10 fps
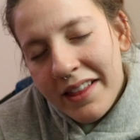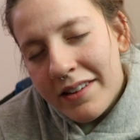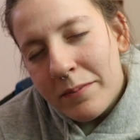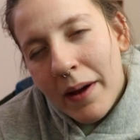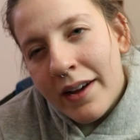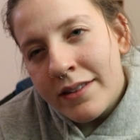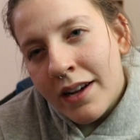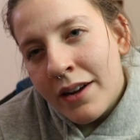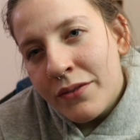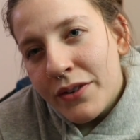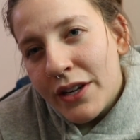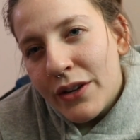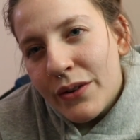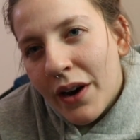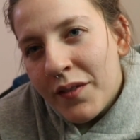this box on for
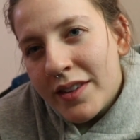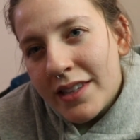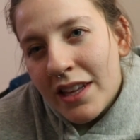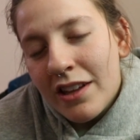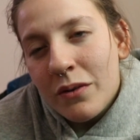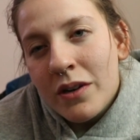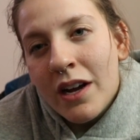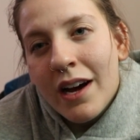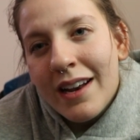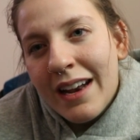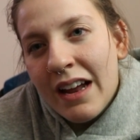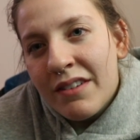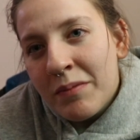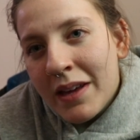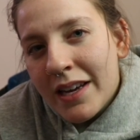you. Obviously, there were not
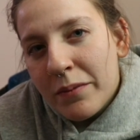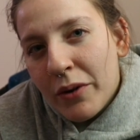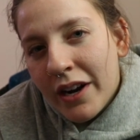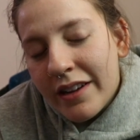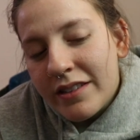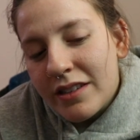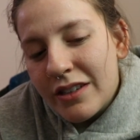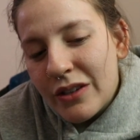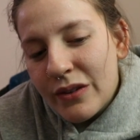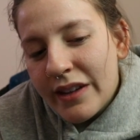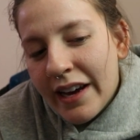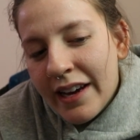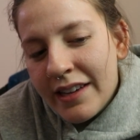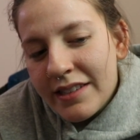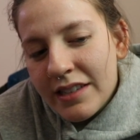enough makeup products to do
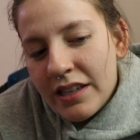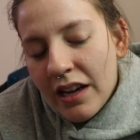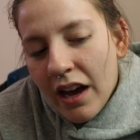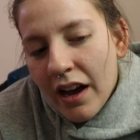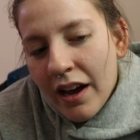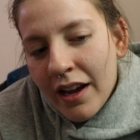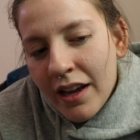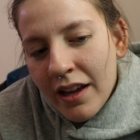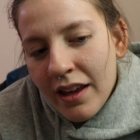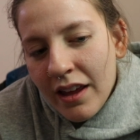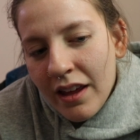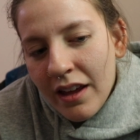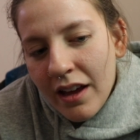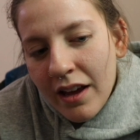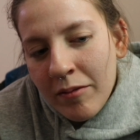that.
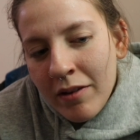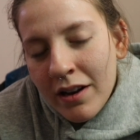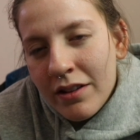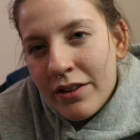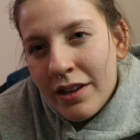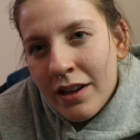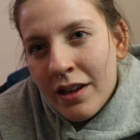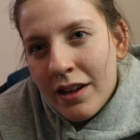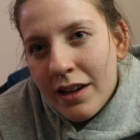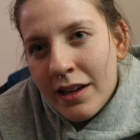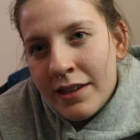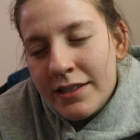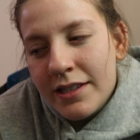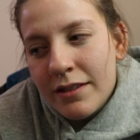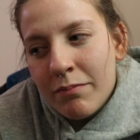I am gonna look
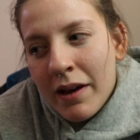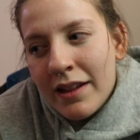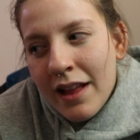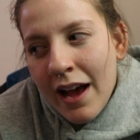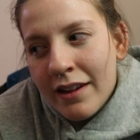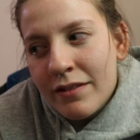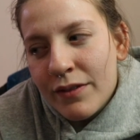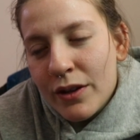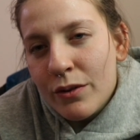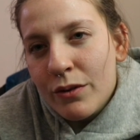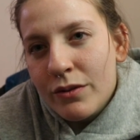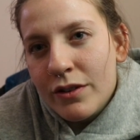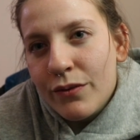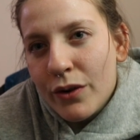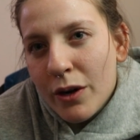into my last few
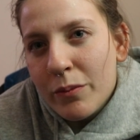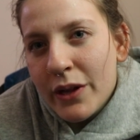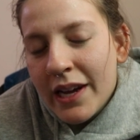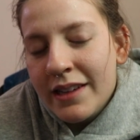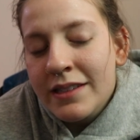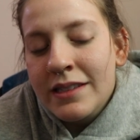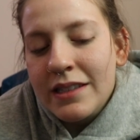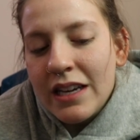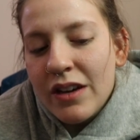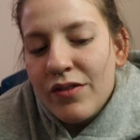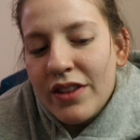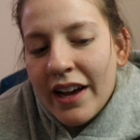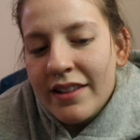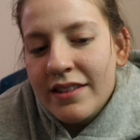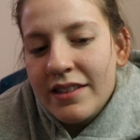Sephora plays and see if
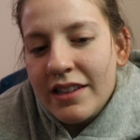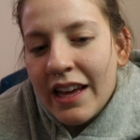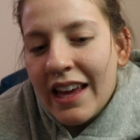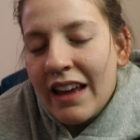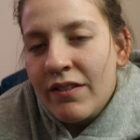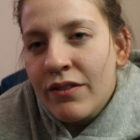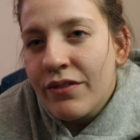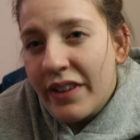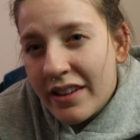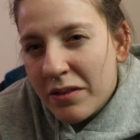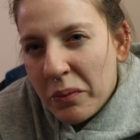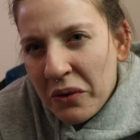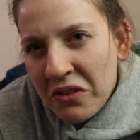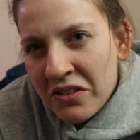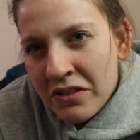that's like even
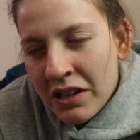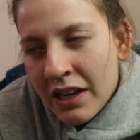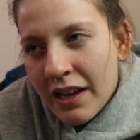feasible.